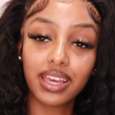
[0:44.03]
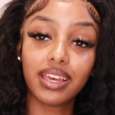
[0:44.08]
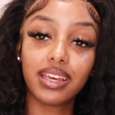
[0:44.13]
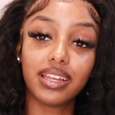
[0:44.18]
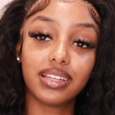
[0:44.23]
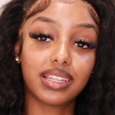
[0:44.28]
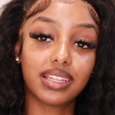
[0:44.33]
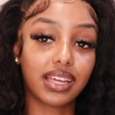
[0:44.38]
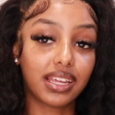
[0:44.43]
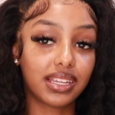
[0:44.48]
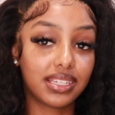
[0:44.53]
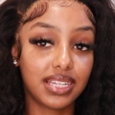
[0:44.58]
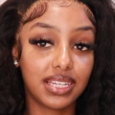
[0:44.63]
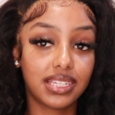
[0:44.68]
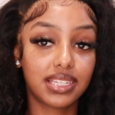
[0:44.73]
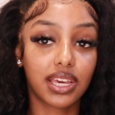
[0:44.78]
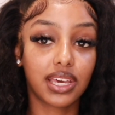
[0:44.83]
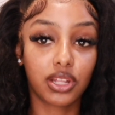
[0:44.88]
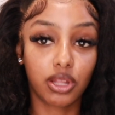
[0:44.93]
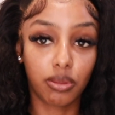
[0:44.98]
in
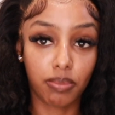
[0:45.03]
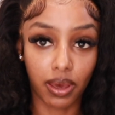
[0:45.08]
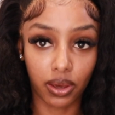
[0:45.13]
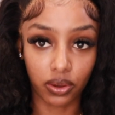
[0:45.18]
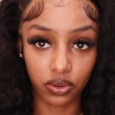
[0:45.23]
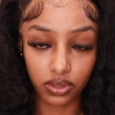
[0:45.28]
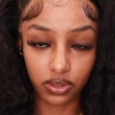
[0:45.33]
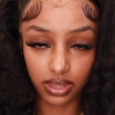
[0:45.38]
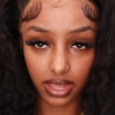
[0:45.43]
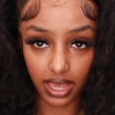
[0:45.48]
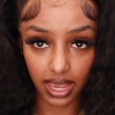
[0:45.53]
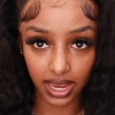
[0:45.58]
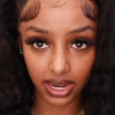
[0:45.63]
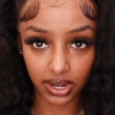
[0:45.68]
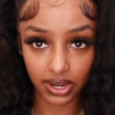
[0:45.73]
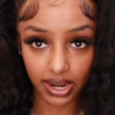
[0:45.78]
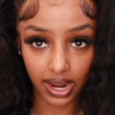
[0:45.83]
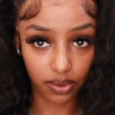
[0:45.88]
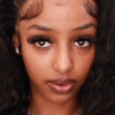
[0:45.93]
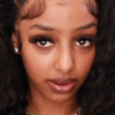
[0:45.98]
detail about the hair,
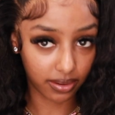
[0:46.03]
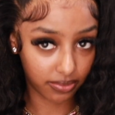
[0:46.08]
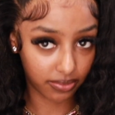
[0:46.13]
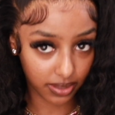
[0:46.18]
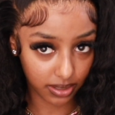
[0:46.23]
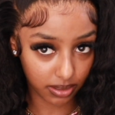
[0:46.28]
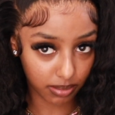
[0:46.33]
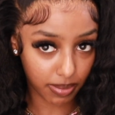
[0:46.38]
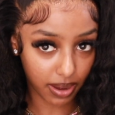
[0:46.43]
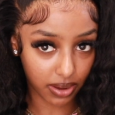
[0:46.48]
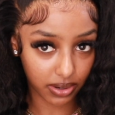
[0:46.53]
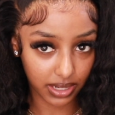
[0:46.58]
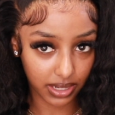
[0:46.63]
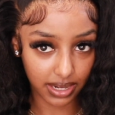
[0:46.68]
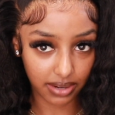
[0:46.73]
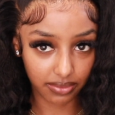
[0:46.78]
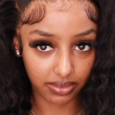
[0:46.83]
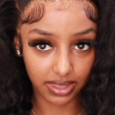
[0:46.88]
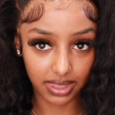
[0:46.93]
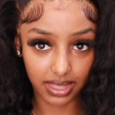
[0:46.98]
how I feel about it and
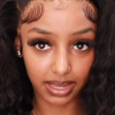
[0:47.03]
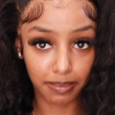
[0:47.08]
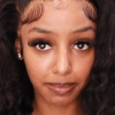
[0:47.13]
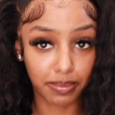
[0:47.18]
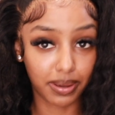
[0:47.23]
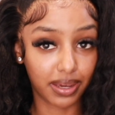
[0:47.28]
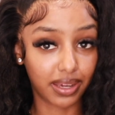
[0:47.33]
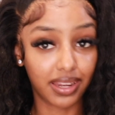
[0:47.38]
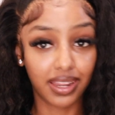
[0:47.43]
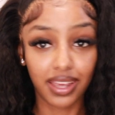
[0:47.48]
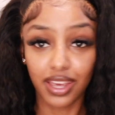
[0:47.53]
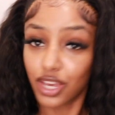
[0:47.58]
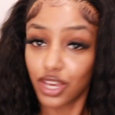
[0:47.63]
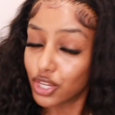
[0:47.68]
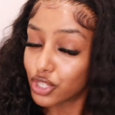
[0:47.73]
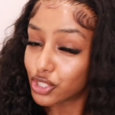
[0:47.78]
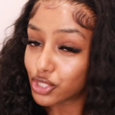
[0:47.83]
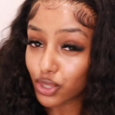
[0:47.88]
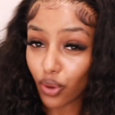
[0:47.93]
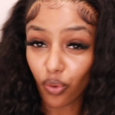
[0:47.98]
everything, but
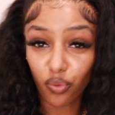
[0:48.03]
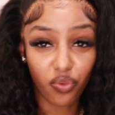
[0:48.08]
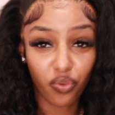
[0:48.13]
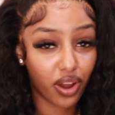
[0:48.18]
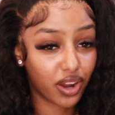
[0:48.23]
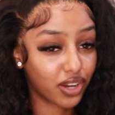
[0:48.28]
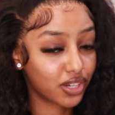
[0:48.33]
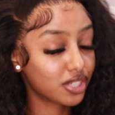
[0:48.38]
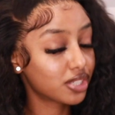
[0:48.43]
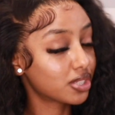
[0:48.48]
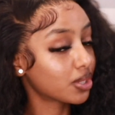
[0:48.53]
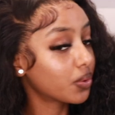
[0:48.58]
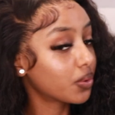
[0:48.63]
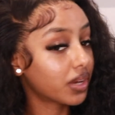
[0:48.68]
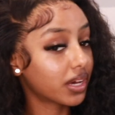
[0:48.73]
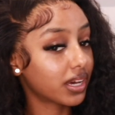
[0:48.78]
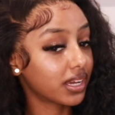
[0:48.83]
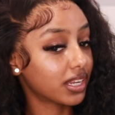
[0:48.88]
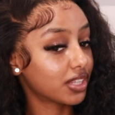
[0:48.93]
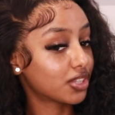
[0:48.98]
so far so
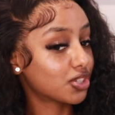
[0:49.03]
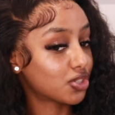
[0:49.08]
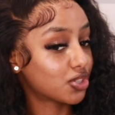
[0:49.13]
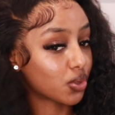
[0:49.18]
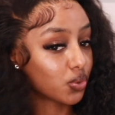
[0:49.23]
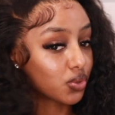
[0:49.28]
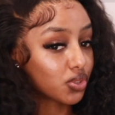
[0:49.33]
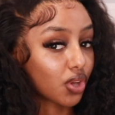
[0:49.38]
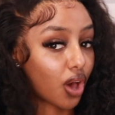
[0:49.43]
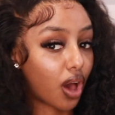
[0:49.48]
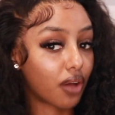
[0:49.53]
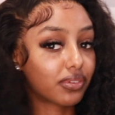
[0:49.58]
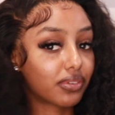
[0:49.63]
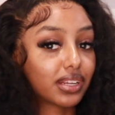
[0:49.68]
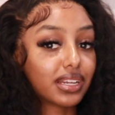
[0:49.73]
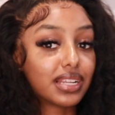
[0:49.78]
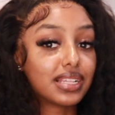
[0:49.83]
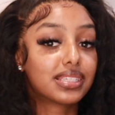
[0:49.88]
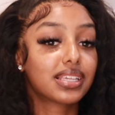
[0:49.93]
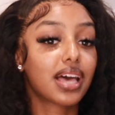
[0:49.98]
good. It's so soft and
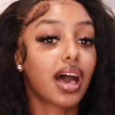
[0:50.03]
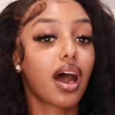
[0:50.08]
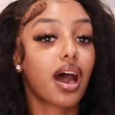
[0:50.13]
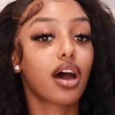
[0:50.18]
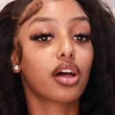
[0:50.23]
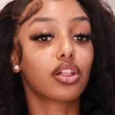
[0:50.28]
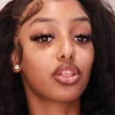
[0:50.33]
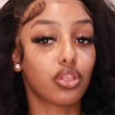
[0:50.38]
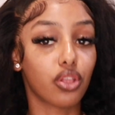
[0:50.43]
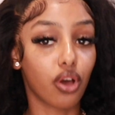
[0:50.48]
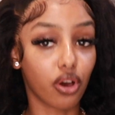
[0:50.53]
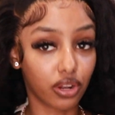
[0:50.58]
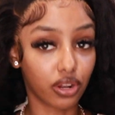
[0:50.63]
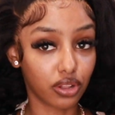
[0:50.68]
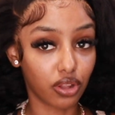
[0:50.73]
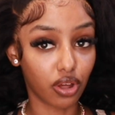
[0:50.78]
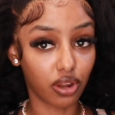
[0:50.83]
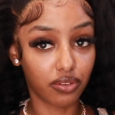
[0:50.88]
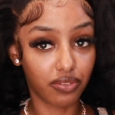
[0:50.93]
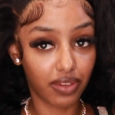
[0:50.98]
it's a lot
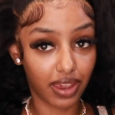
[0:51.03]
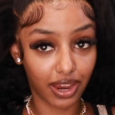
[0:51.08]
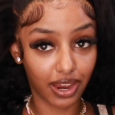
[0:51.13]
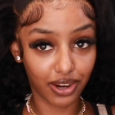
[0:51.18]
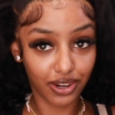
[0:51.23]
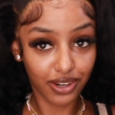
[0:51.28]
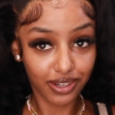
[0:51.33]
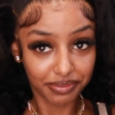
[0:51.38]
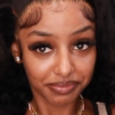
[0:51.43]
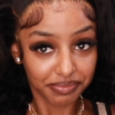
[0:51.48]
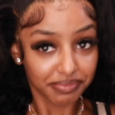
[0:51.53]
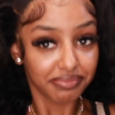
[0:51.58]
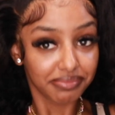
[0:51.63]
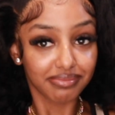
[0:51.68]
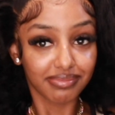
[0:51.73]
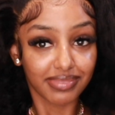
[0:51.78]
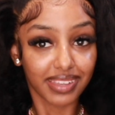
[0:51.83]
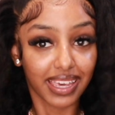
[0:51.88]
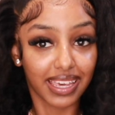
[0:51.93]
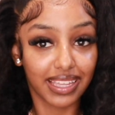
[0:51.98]
of hair.
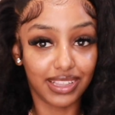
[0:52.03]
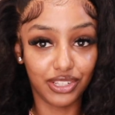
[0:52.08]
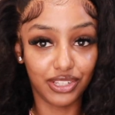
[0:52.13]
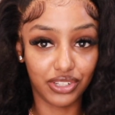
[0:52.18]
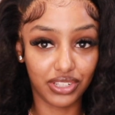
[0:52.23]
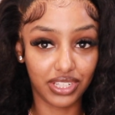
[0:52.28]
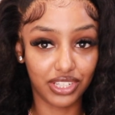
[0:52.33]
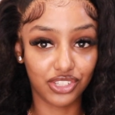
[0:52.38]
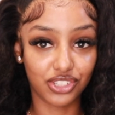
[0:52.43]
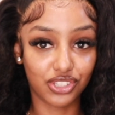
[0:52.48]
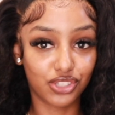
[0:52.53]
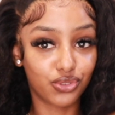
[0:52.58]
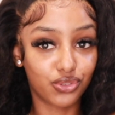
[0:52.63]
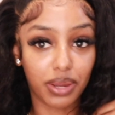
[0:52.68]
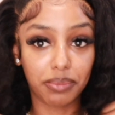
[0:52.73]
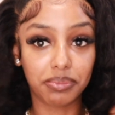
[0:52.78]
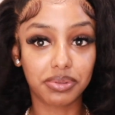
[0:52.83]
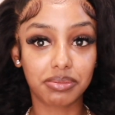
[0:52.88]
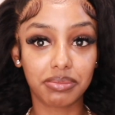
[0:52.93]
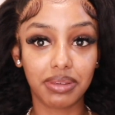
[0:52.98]
It literally just
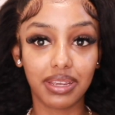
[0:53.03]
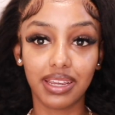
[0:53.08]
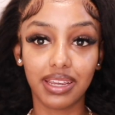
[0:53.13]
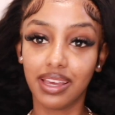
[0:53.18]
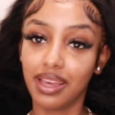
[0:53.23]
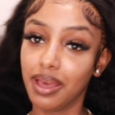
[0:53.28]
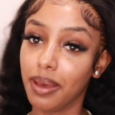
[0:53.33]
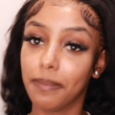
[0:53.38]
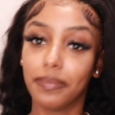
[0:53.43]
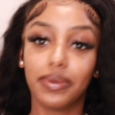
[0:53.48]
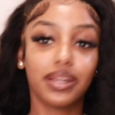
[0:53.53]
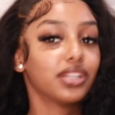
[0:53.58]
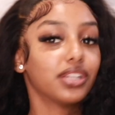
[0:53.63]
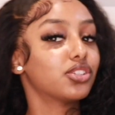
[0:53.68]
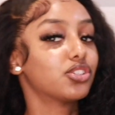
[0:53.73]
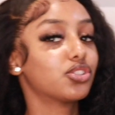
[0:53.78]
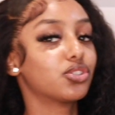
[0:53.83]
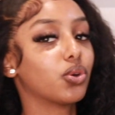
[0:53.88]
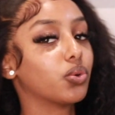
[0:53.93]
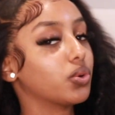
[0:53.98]
drapes me, but it's
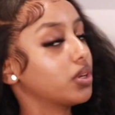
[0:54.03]
so